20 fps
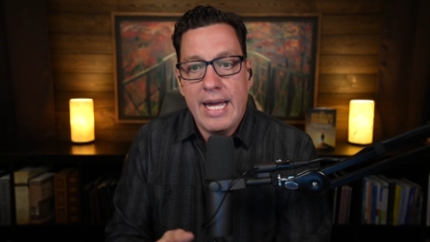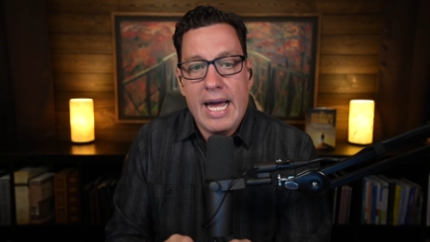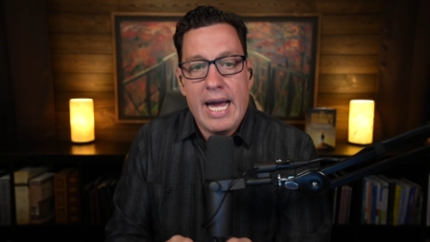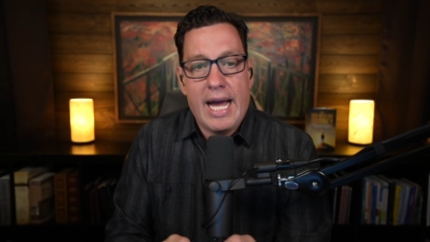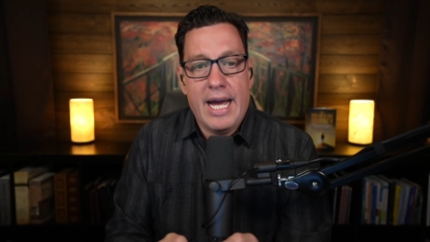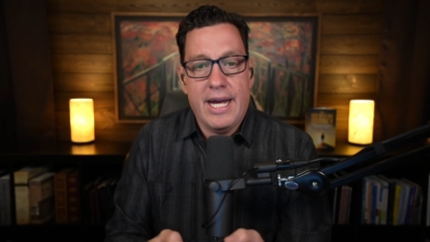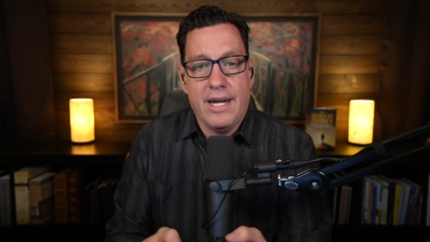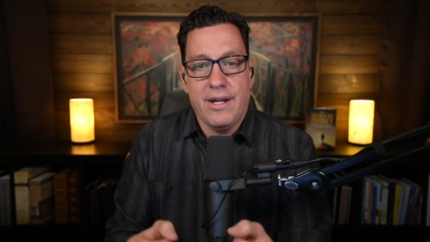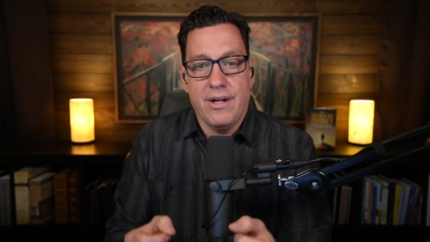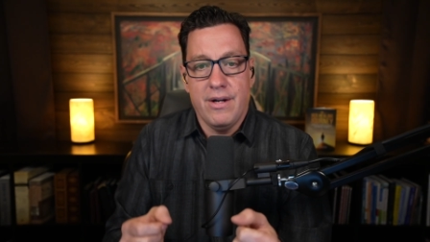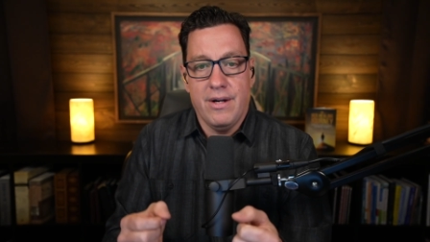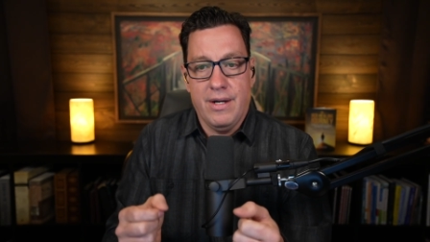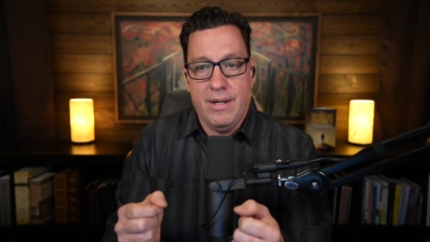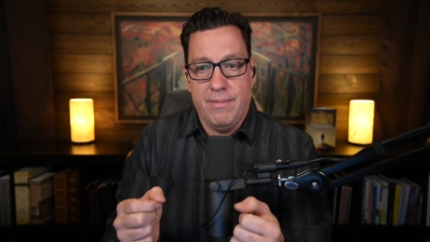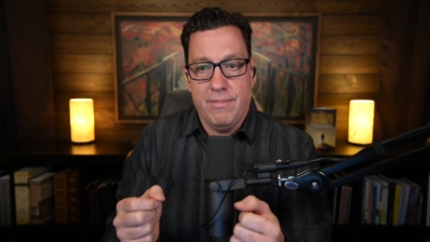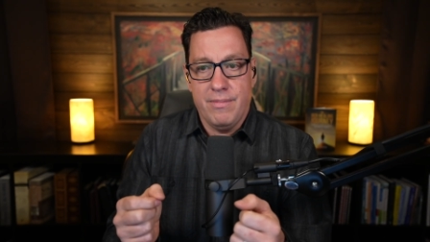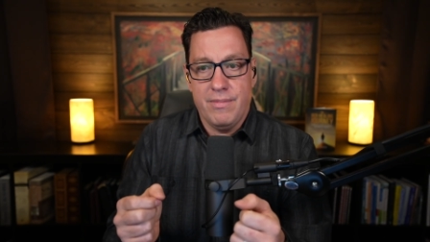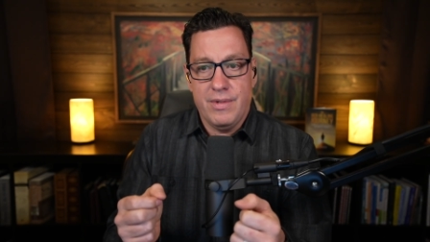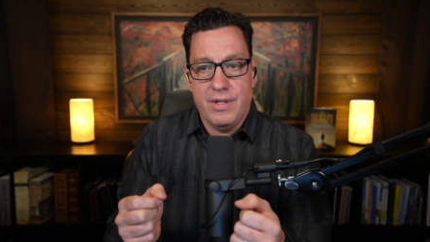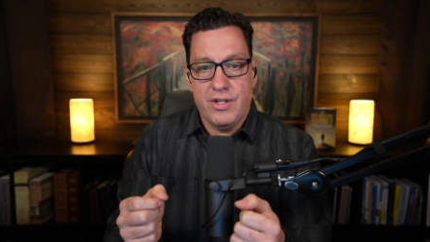I
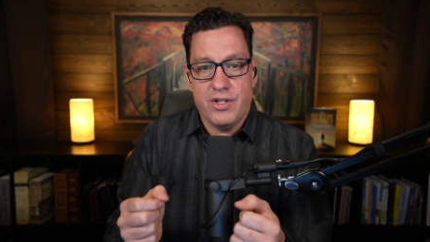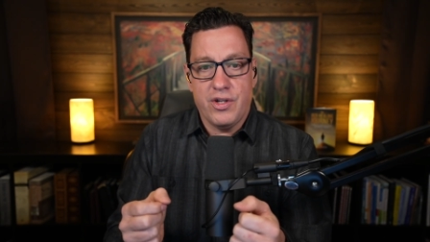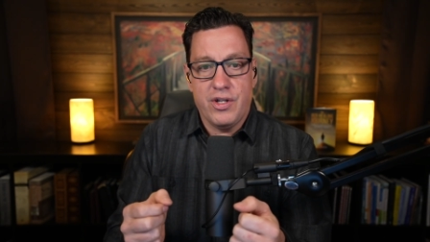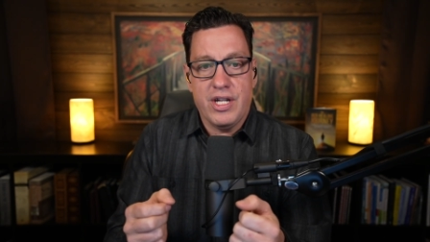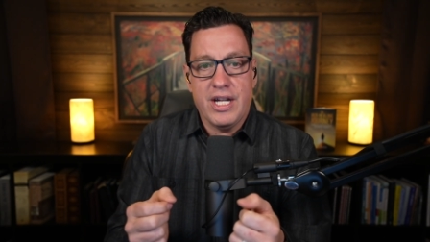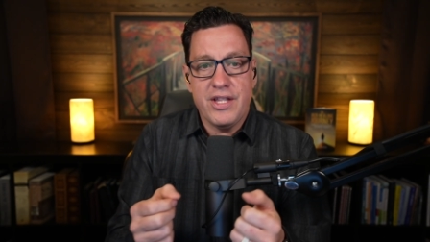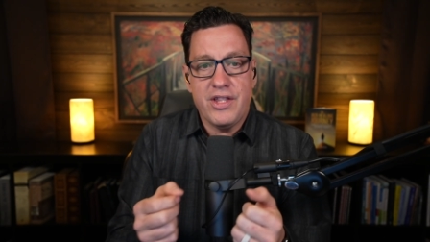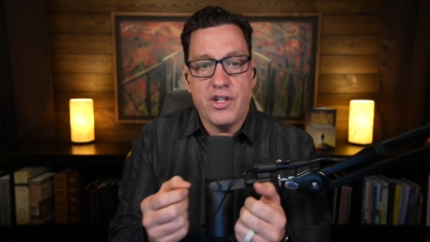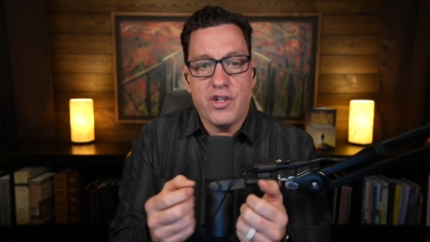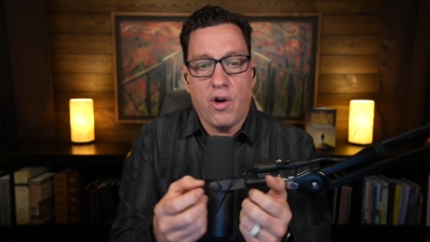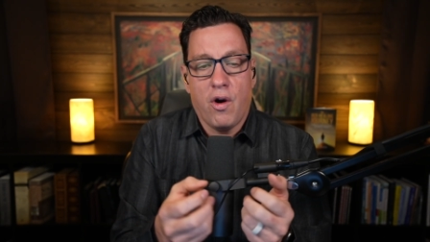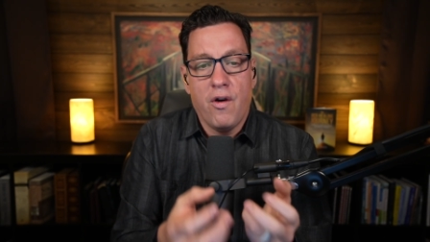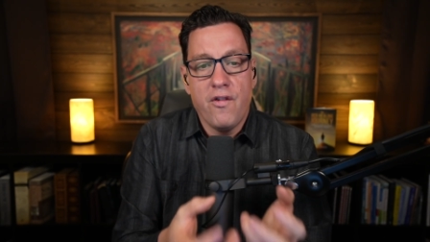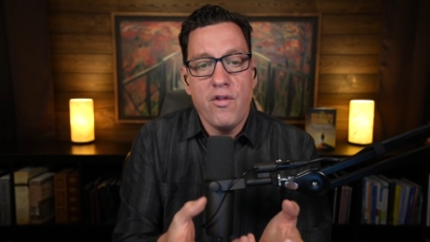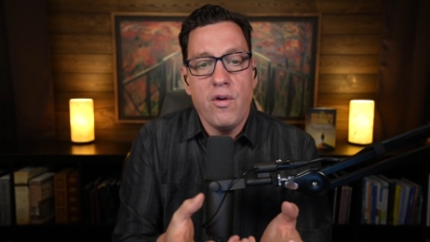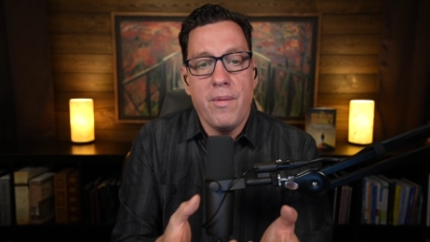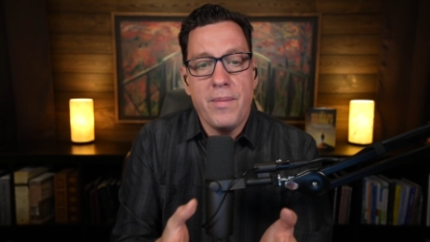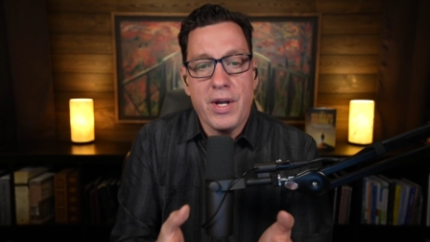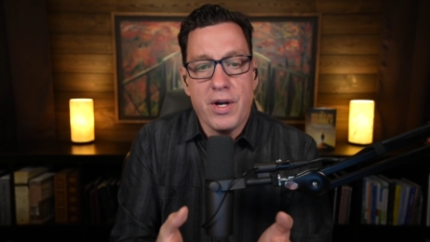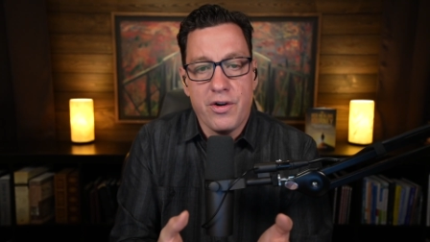um so you get this
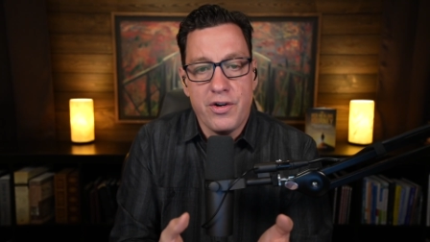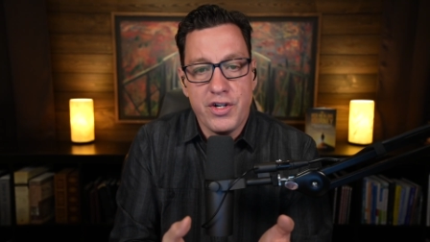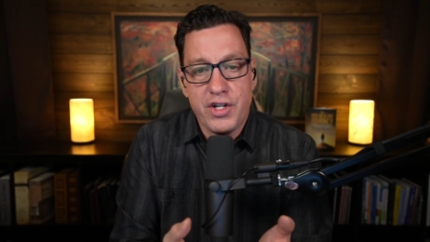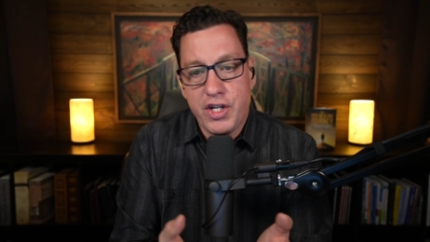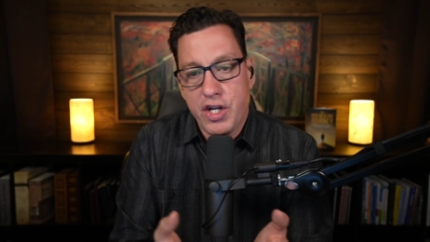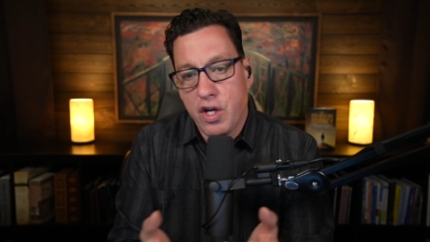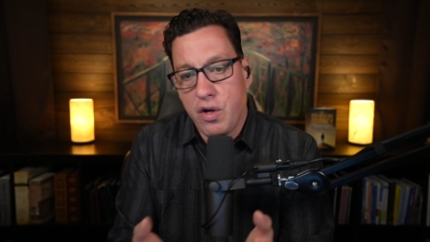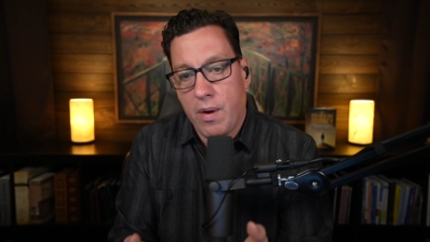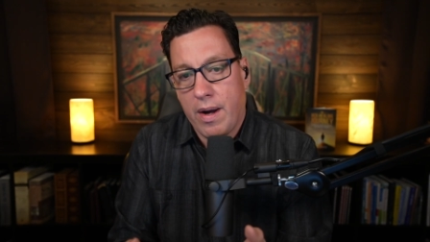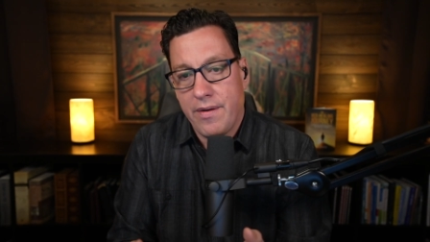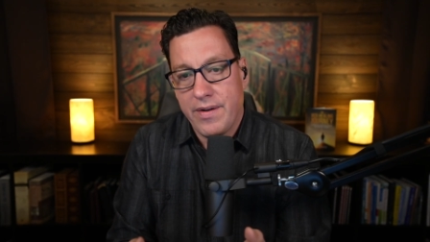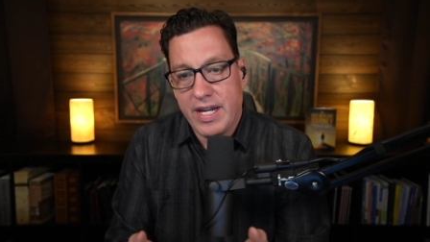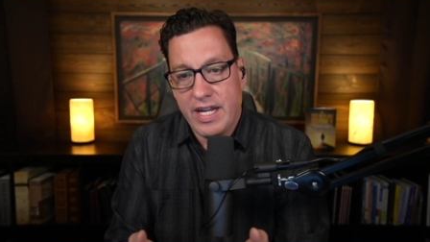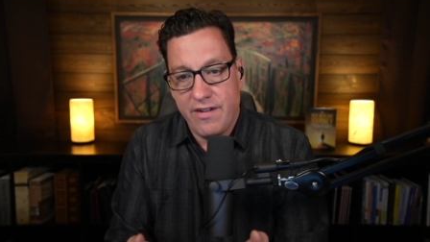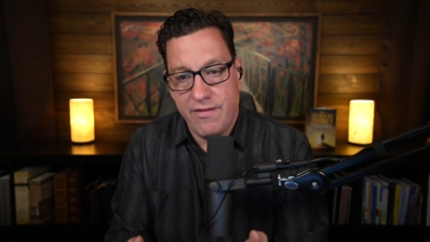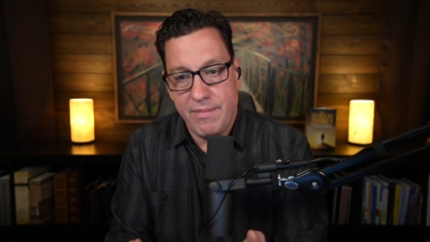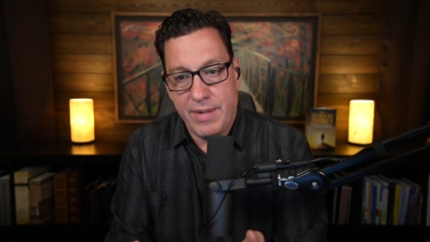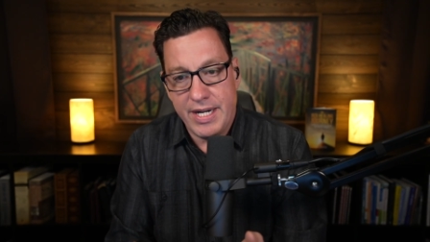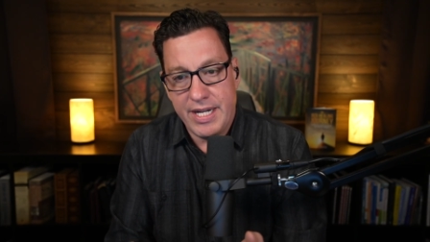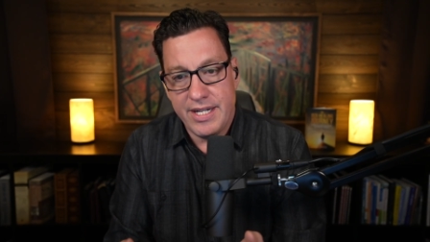overwhelming urge to go out and
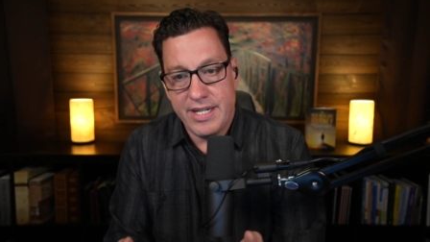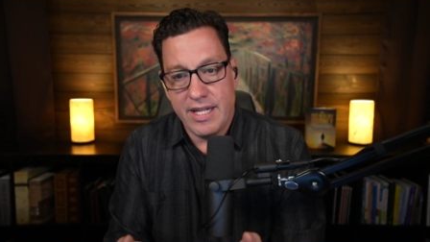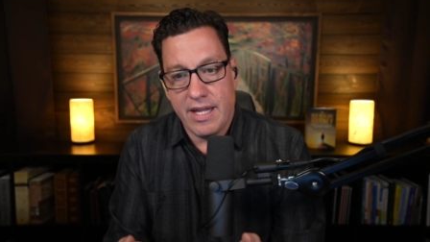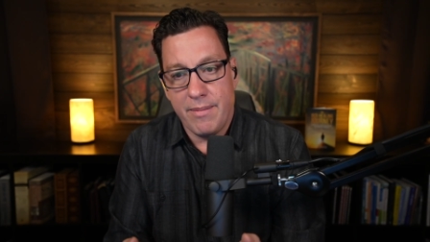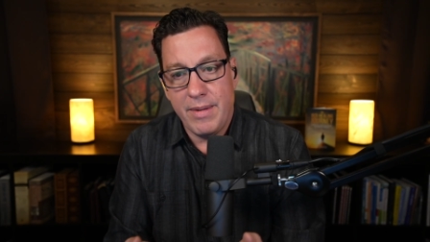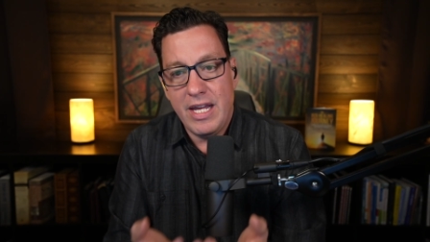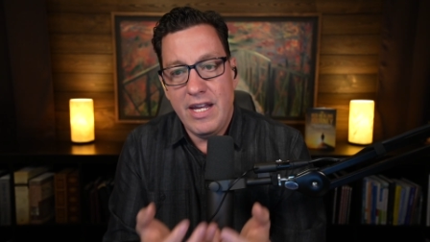give money to them.